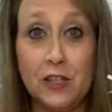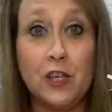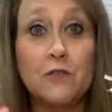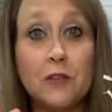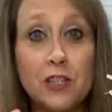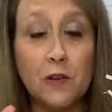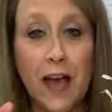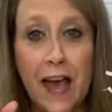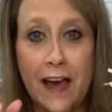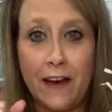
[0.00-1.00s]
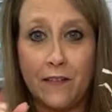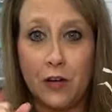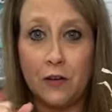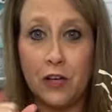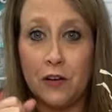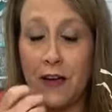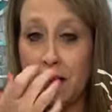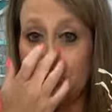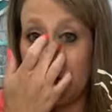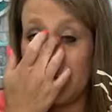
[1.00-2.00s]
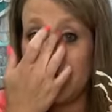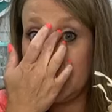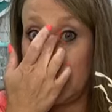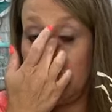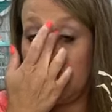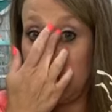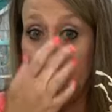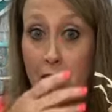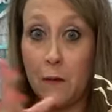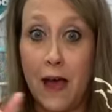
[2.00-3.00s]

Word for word: Use what you have. Don't you don't have to necessarily go